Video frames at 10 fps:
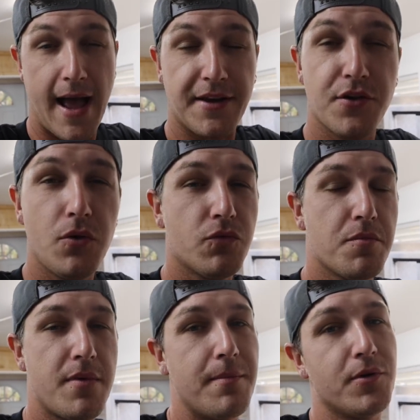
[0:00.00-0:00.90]
I don't
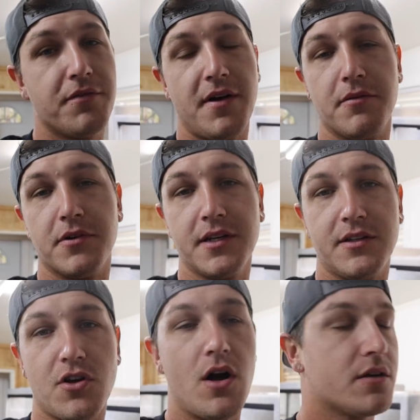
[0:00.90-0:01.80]
remember if I really
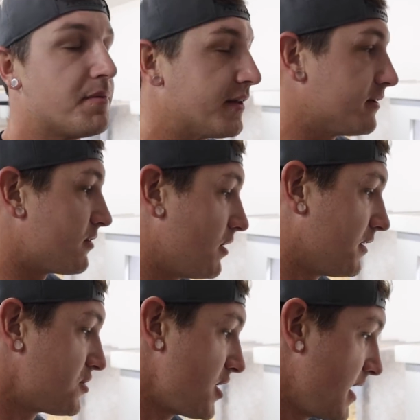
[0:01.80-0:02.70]
talked about this on
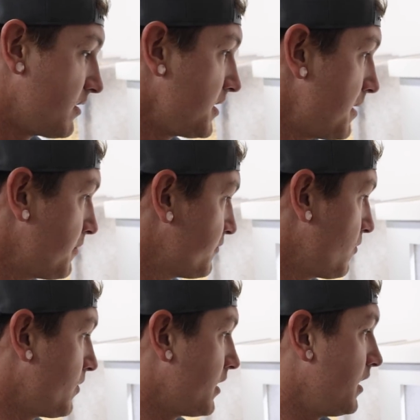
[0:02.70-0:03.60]
the channel yet
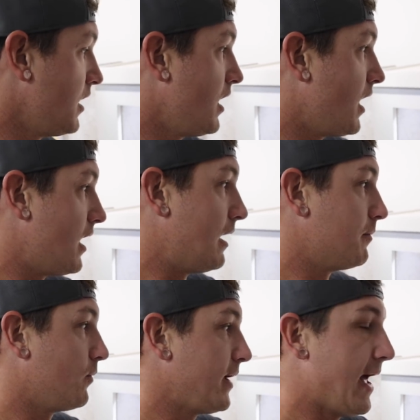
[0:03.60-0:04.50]
before.
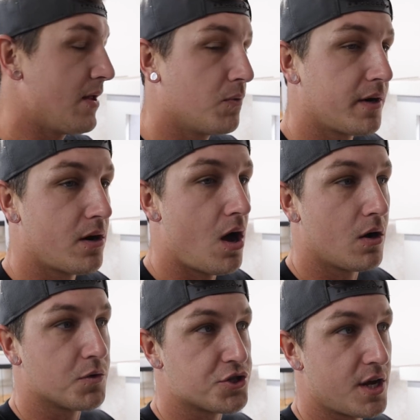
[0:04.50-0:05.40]
We had one at
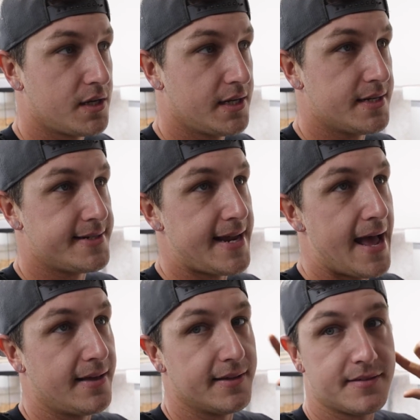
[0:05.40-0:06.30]
Aquashella in
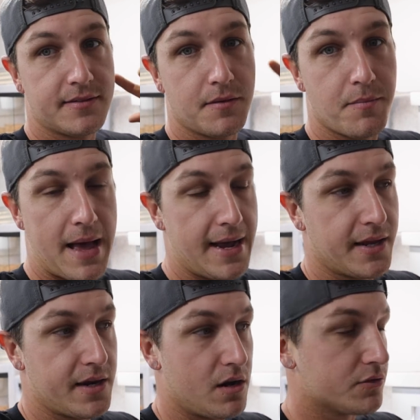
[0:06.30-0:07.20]
Dallas
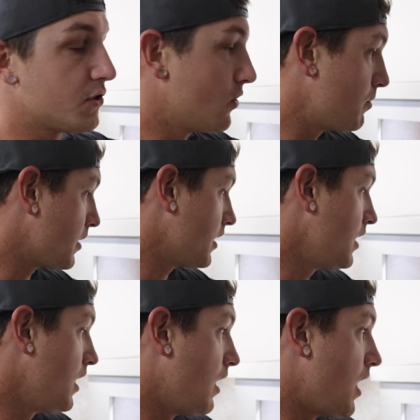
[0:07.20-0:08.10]
back in October.
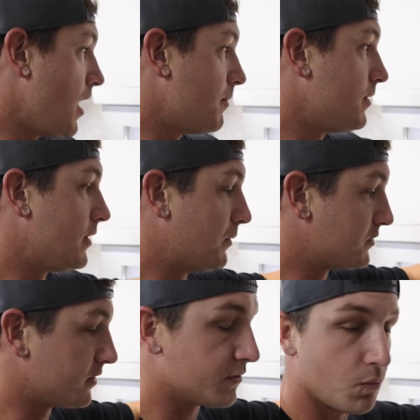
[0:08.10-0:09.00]
It
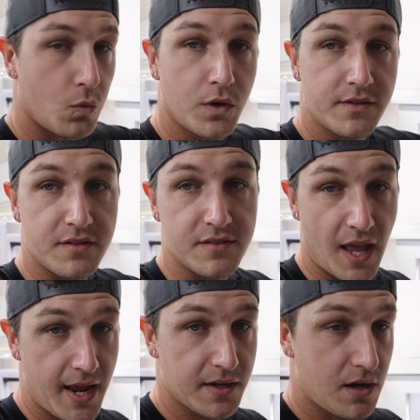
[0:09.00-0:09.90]
was a wood
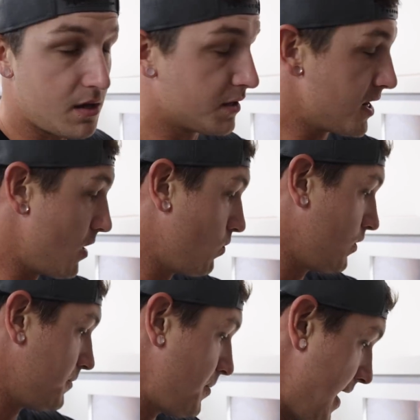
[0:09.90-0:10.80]
stain color, not
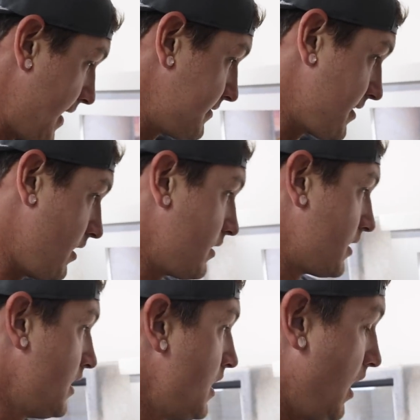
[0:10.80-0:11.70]
wood paint color.